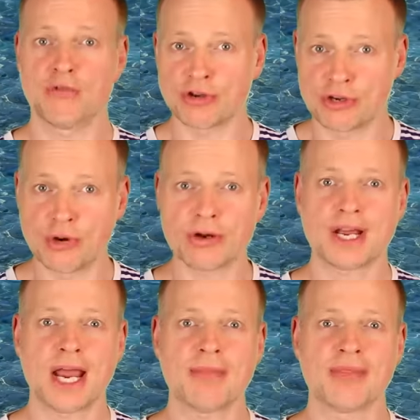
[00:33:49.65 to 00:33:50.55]
For
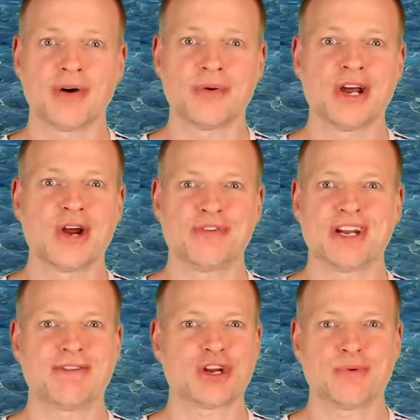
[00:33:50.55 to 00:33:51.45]
your game though,
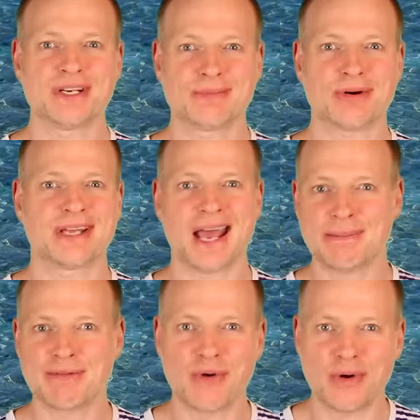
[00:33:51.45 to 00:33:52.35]
whenever you read about
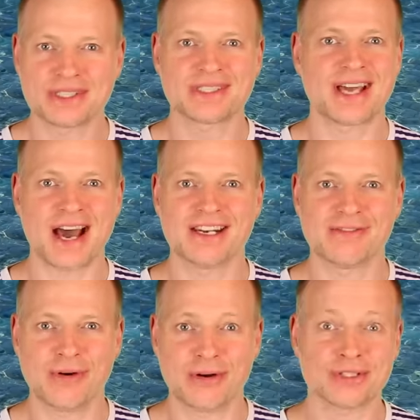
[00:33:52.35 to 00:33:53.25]
herbivores,
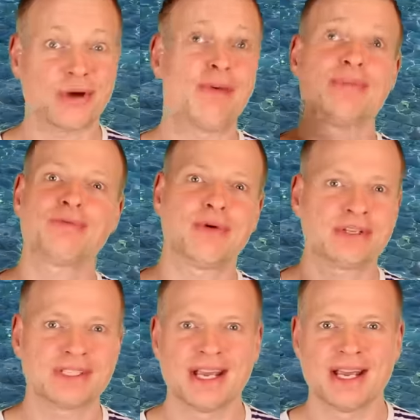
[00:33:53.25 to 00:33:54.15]
carnivores or
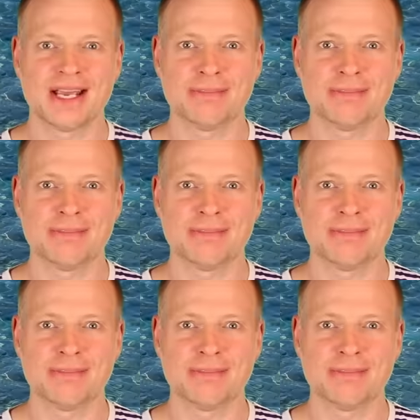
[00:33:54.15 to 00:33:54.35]
omnivores,